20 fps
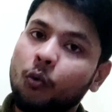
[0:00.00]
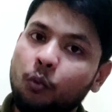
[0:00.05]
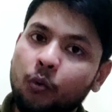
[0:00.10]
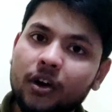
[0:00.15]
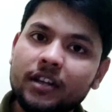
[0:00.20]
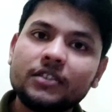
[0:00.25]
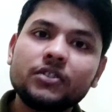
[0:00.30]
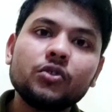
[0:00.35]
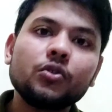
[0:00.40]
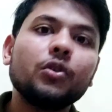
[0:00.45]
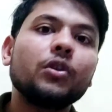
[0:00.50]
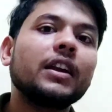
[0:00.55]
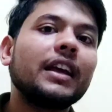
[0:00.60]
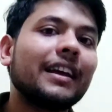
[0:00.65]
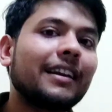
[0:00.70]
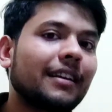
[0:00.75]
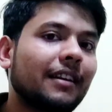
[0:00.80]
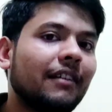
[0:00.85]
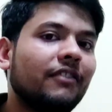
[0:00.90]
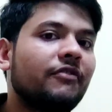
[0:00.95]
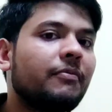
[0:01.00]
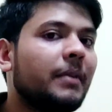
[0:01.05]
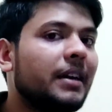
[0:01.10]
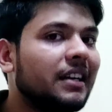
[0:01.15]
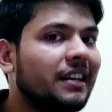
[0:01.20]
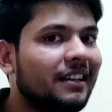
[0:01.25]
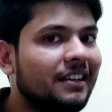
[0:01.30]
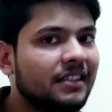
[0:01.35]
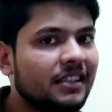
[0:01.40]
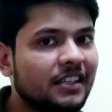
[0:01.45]
Once your aircraft
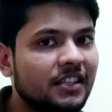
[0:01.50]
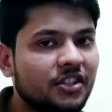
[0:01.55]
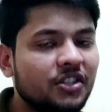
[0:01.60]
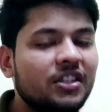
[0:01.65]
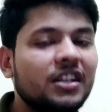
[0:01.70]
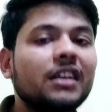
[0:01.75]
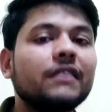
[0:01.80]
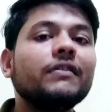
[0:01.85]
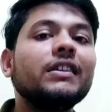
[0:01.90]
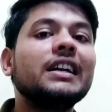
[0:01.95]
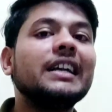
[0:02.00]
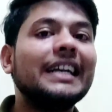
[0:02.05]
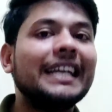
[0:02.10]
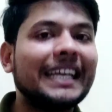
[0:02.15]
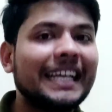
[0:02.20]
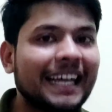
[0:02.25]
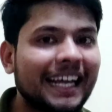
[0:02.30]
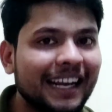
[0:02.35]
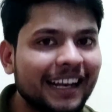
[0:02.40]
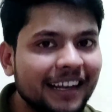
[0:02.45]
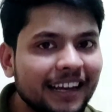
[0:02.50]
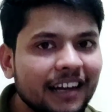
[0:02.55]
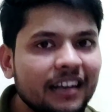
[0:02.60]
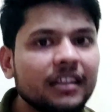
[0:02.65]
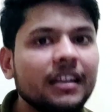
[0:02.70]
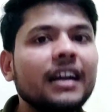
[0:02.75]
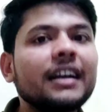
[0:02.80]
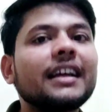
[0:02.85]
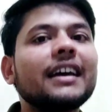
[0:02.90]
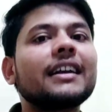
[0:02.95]
maintenance engineer will
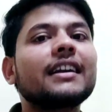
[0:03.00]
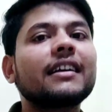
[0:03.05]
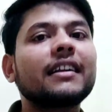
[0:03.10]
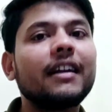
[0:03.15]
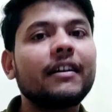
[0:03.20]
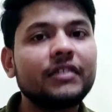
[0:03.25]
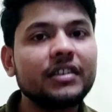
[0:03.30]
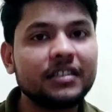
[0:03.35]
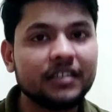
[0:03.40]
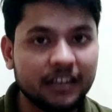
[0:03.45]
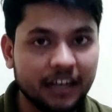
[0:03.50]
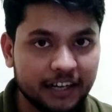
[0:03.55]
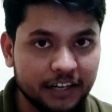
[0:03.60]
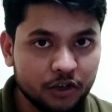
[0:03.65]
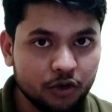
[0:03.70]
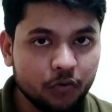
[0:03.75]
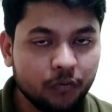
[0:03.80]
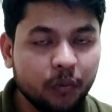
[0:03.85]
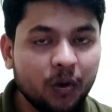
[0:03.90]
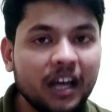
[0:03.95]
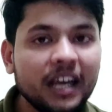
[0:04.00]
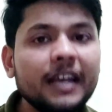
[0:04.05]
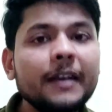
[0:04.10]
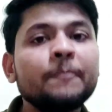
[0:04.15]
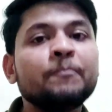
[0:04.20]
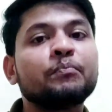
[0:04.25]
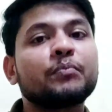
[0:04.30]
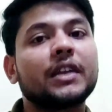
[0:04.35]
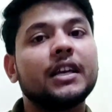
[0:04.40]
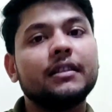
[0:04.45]
declare that aircraft is ready to fly,
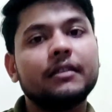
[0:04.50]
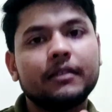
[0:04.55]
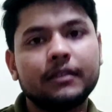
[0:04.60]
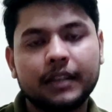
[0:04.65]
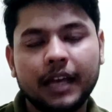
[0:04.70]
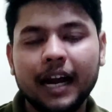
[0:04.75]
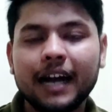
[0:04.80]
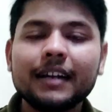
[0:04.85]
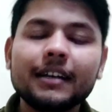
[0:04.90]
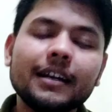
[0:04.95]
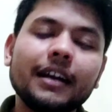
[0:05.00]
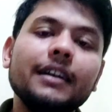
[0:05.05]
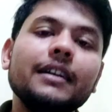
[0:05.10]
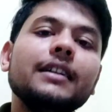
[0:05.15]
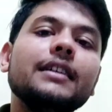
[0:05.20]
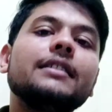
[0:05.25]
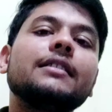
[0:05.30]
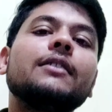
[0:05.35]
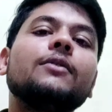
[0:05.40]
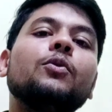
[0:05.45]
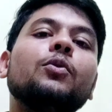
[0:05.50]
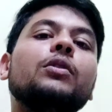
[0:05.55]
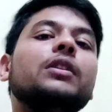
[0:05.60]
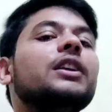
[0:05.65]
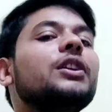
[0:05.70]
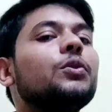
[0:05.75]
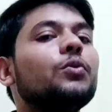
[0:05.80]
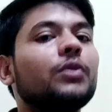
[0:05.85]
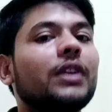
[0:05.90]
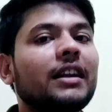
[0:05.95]
in that condition
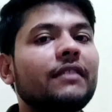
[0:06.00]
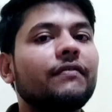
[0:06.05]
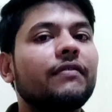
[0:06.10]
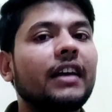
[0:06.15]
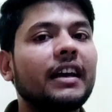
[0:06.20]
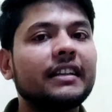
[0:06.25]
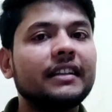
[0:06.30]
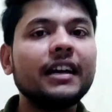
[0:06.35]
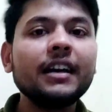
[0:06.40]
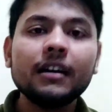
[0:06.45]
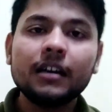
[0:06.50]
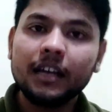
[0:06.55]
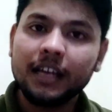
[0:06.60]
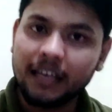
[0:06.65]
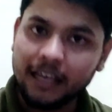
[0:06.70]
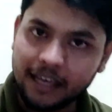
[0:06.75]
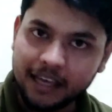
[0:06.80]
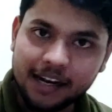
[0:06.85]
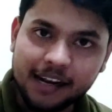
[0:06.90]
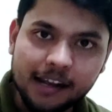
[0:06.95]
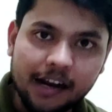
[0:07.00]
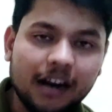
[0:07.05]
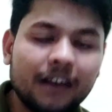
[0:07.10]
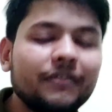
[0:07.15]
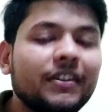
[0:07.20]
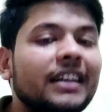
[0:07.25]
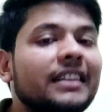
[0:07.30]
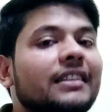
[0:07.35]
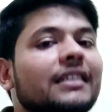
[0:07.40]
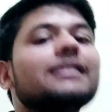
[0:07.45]
only you can fly the
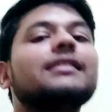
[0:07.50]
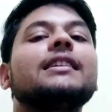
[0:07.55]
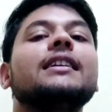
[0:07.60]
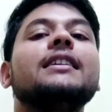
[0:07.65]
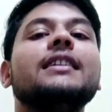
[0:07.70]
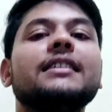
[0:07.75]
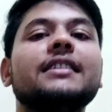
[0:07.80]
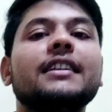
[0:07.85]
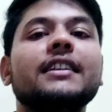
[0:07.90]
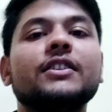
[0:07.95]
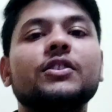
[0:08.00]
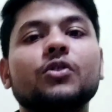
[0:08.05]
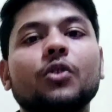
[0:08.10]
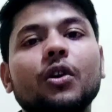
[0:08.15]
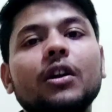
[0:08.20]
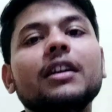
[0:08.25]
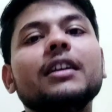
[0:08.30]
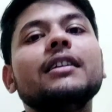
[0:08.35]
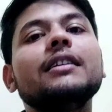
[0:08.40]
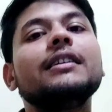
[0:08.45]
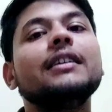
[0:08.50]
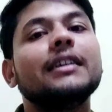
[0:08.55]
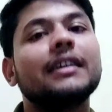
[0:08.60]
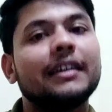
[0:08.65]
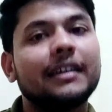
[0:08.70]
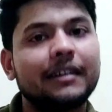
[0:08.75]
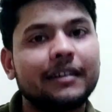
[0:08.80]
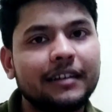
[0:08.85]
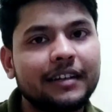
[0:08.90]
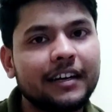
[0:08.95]
aircraft, and this condition is called
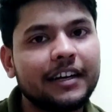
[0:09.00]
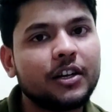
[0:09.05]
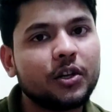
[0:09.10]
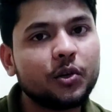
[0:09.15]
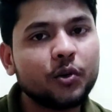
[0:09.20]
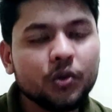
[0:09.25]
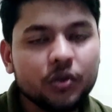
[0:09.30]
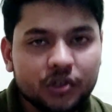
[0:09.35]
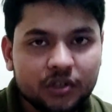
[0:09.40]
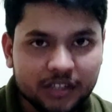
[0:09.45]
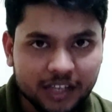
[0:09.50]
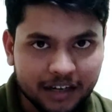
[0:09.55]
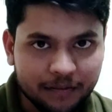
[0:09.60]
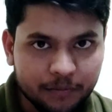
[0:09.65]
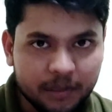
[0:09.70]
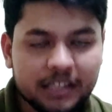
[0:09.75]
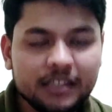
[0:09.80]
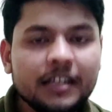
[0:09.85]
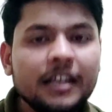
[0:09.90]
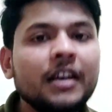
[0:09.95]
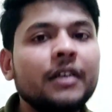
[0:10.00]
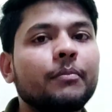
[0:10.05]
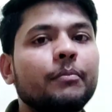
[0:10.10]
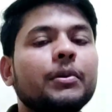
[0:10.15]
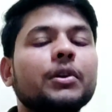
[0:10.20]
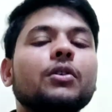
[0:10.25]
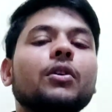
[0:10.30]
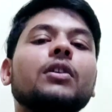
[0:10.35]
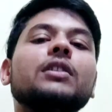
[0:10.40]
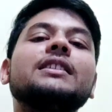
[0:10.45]
return to service,
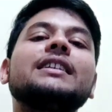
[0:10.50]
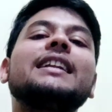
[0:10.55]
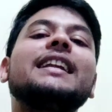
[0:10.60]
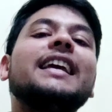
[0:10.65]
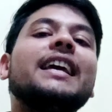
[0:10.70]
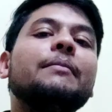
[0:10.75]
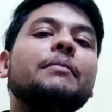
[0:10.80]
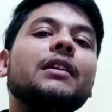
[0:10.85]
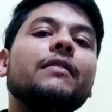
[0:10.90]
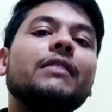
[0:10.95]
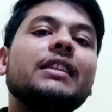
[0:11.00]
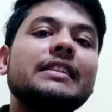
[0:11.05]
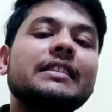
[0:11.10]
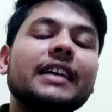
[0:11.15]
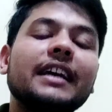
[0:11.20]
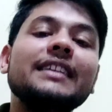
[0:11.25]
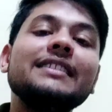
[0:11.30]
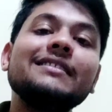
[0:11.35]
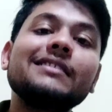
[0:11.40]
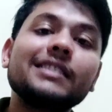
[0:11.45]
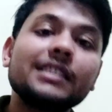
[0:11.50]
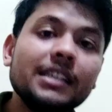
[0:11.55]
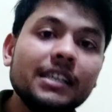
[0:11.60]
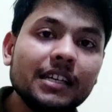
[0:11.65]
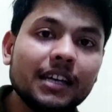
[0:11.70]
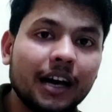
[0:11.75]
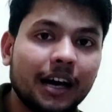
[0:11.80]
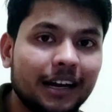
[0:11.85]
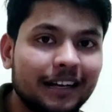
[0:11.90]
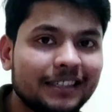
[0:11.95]
because an AME will sign
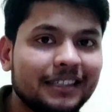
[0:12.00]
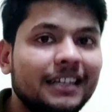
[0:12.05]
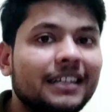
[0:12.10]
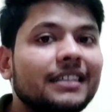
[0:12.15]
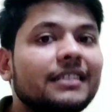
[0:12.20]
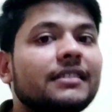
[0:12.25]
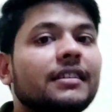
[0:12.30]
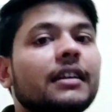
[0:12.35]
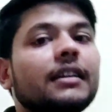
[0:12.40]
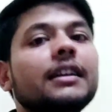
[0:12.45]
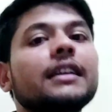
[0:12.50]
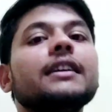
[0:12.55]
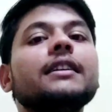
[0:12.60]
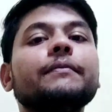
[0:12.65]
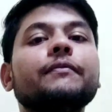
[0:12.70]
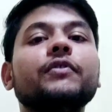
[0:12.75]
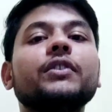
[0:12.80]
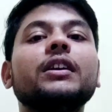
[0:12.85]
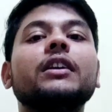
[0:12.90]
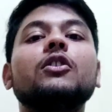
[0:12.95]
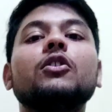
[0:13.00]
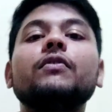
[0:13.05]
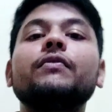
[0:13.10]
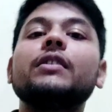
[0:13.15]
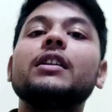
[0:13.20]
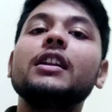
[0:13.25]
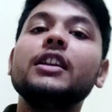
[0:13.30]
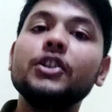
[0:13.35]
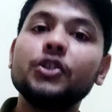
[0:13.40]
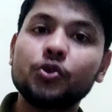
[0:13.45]
CRS, that is certificate
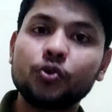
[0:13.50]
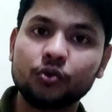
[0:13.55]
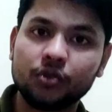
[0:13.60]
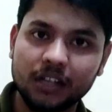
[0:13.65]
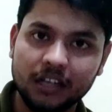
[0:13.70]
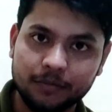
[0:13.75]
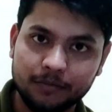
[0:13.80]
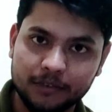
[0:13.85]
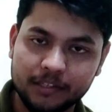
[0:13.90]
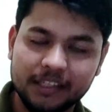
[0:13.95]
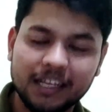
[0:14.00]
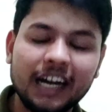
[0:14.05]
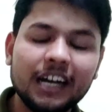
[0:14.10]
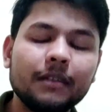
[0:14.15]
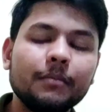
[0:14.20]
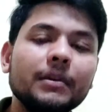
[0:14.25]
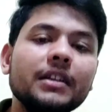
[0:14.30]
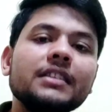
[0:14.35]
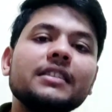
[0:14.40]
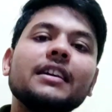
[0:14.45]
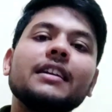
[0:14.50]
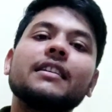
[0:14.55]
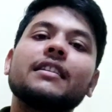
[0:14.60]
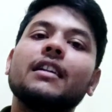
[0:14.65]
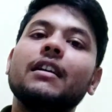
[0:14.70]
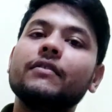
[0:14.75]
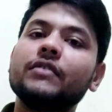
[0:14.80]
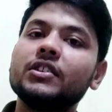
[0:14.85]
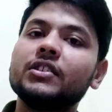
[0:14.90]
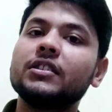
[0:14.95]
of release to service. That means
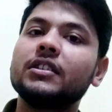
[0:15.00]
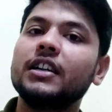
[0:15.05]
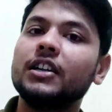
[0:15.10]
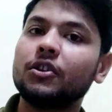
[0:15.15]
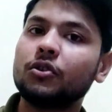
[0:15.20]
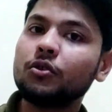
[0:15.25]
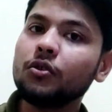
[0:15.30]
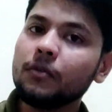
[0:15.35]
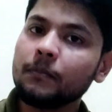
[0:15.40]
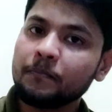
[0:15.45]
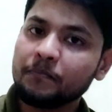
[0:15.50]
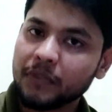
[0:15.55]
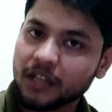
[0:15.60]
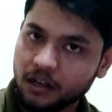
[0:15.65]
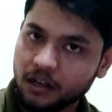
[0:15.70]
aircraft is ready to fly.